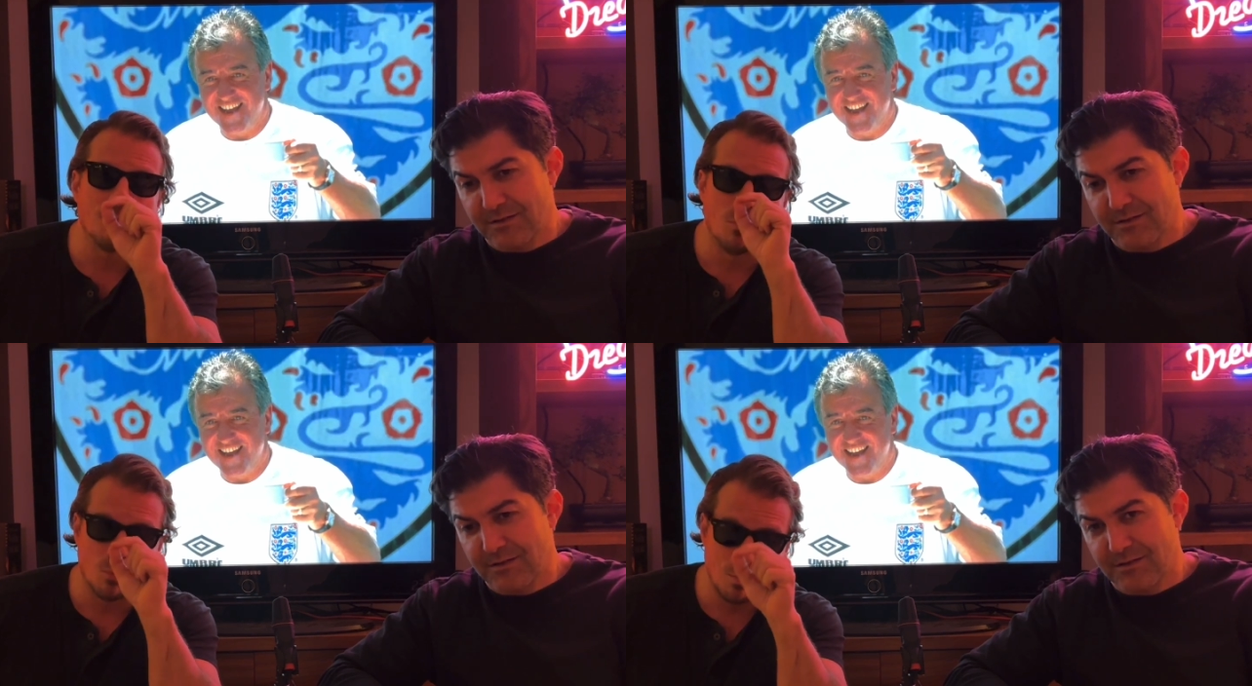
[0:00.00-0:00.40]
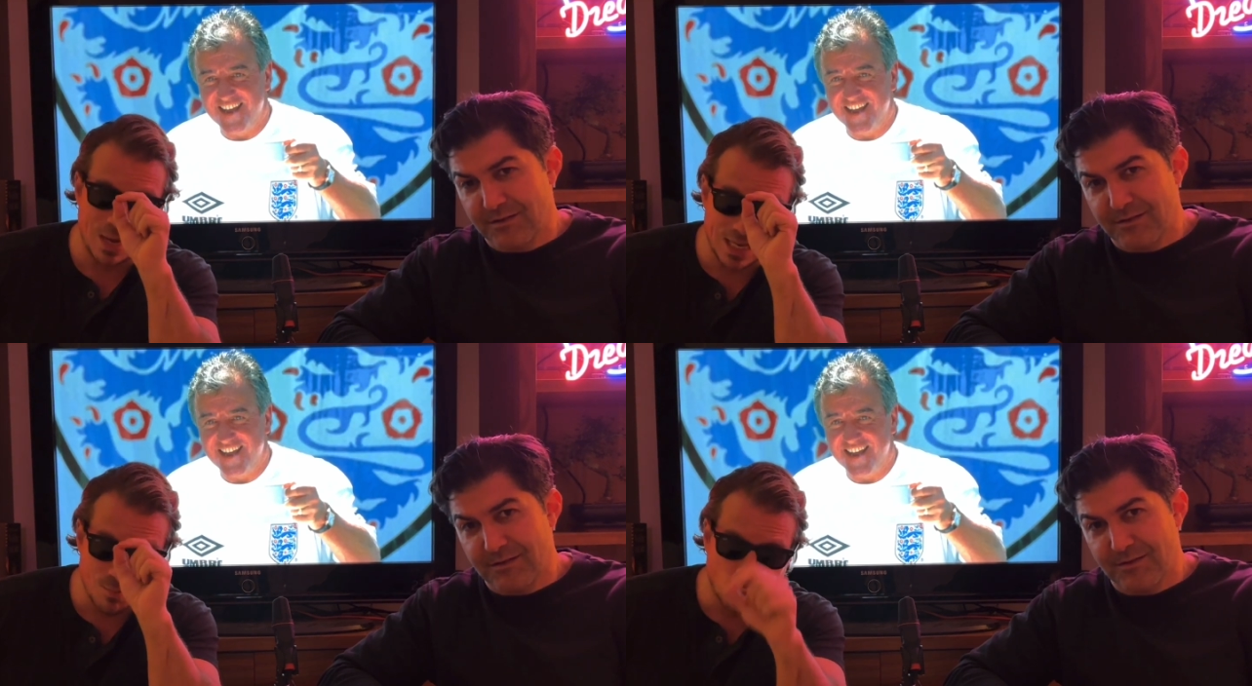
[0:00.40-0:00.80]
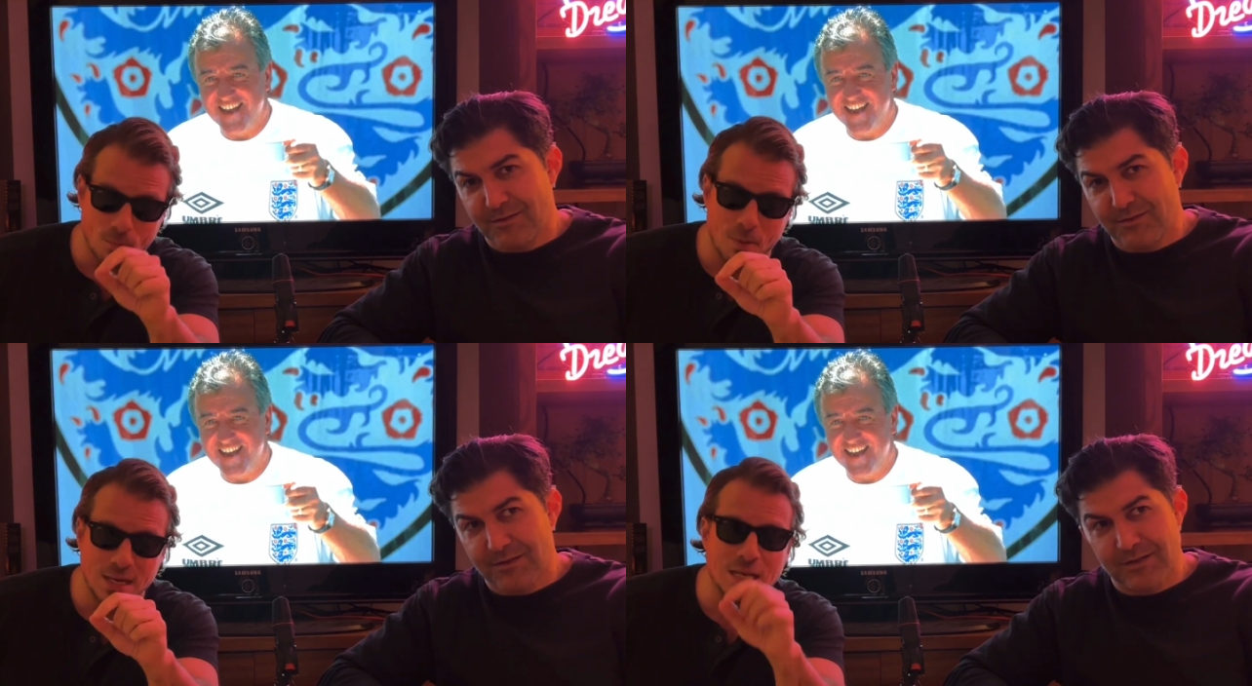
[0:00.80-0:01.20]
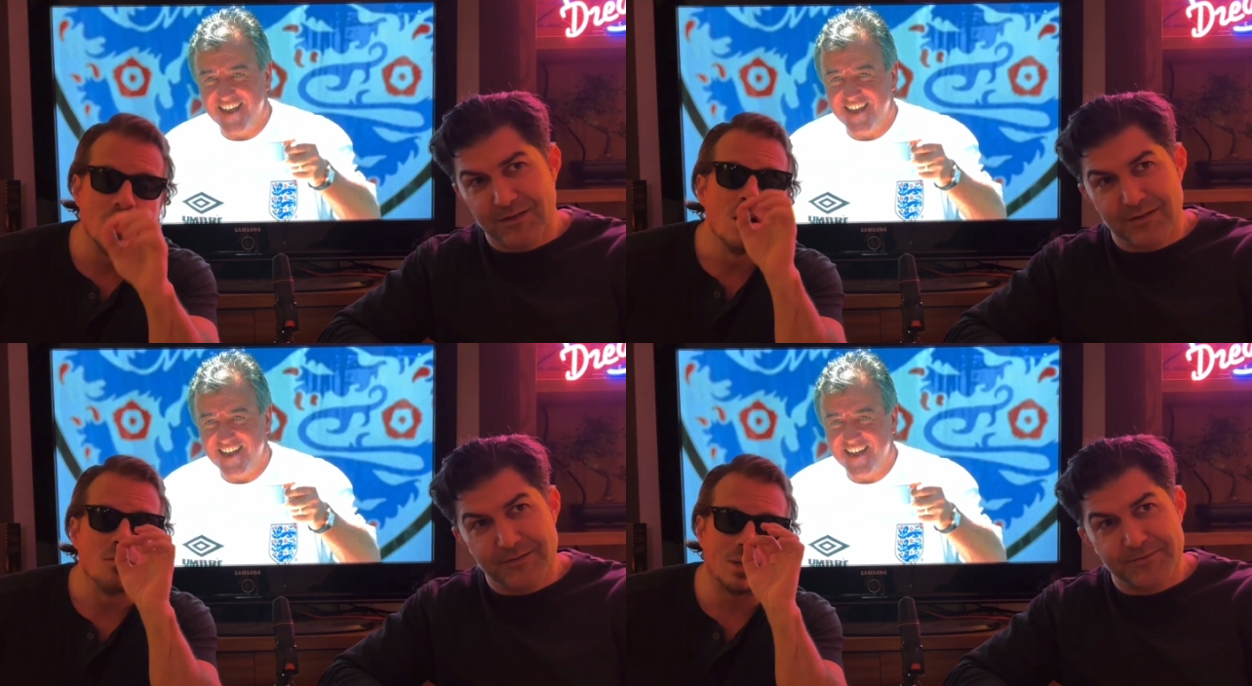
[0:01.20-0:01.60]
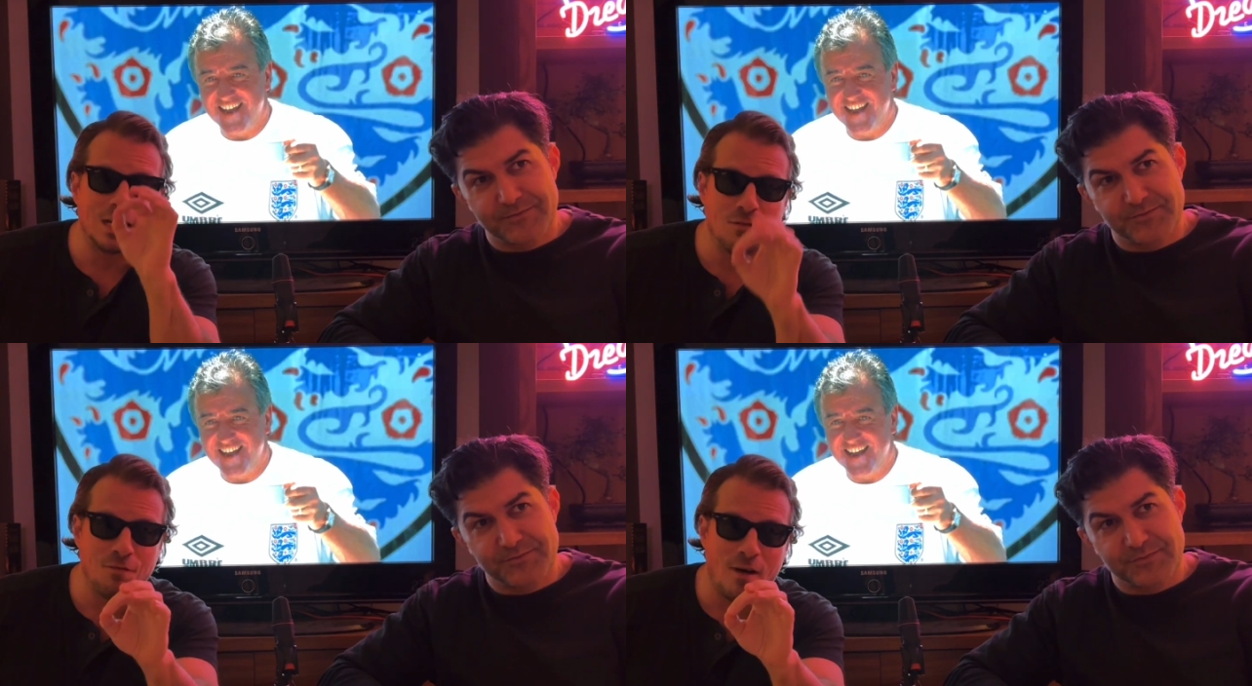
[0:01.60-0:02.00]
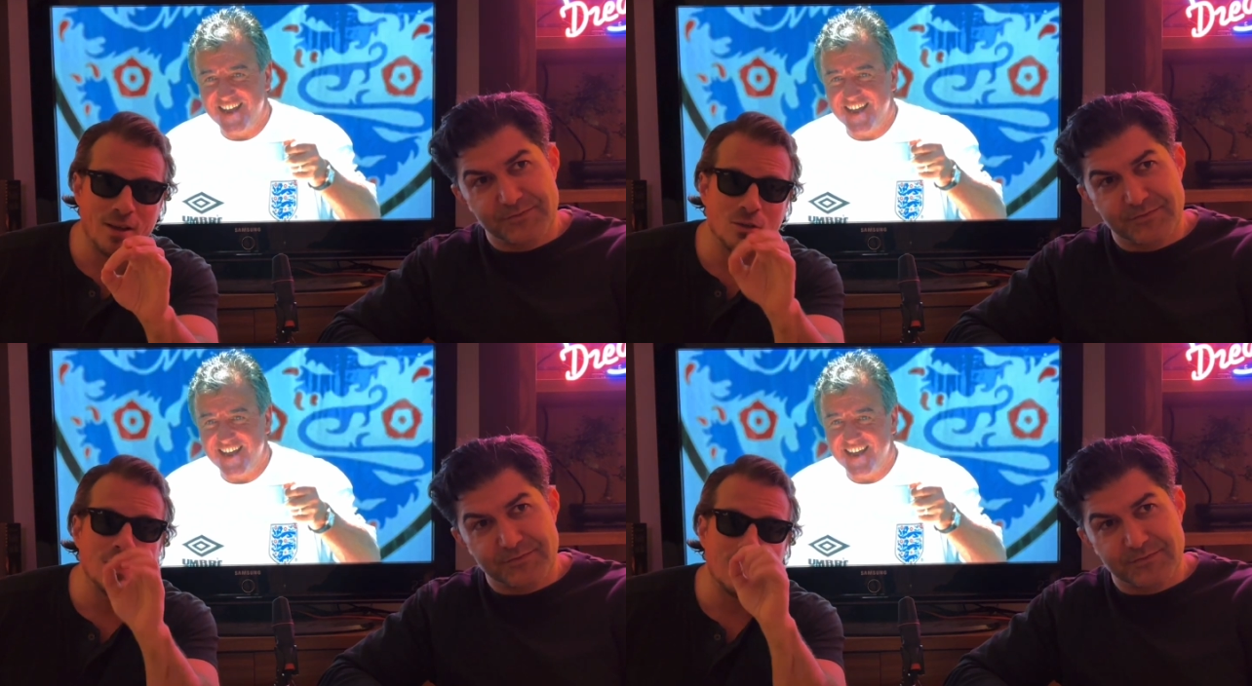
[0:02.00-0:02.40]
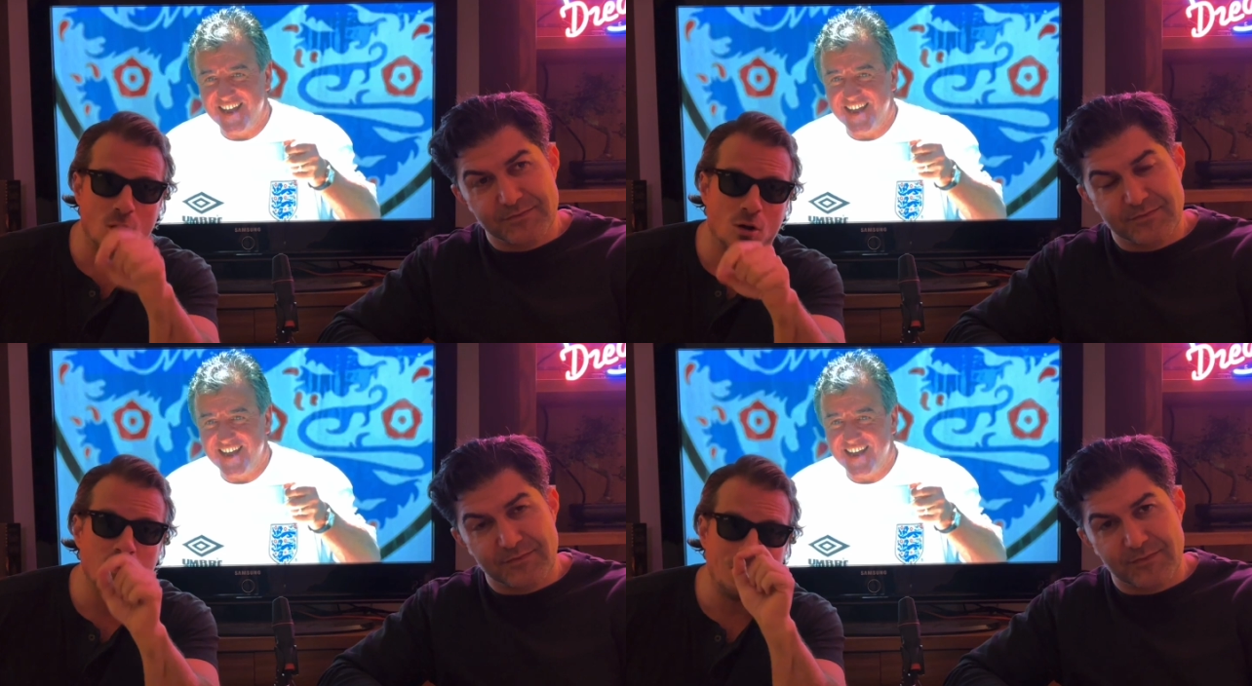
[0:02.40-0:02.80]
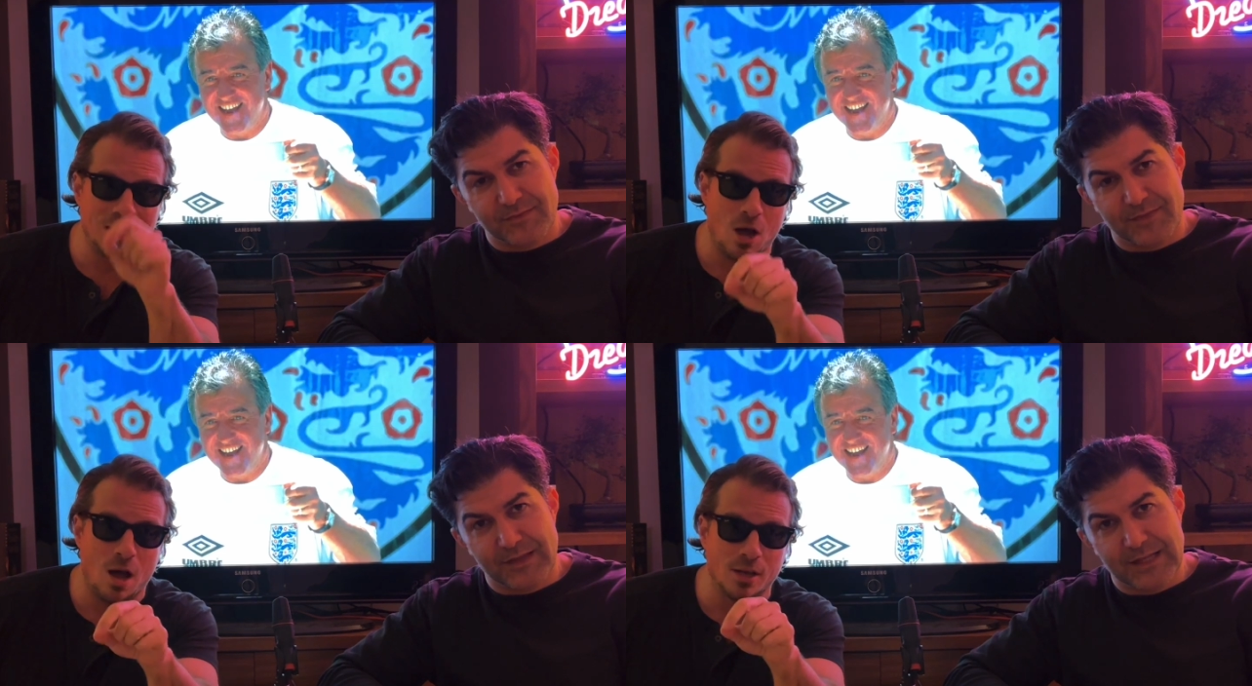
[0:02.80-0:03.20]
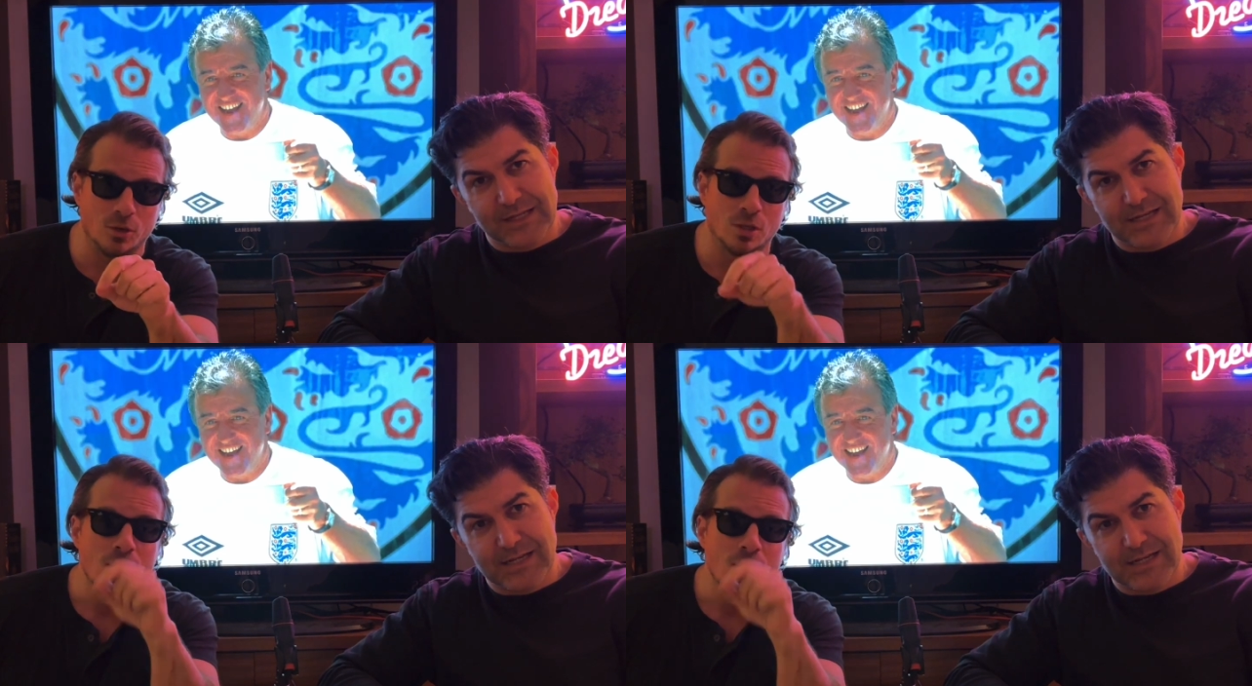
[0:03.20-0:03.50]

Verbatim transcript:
Speaker 1: making more money for getting fired than they are for being hired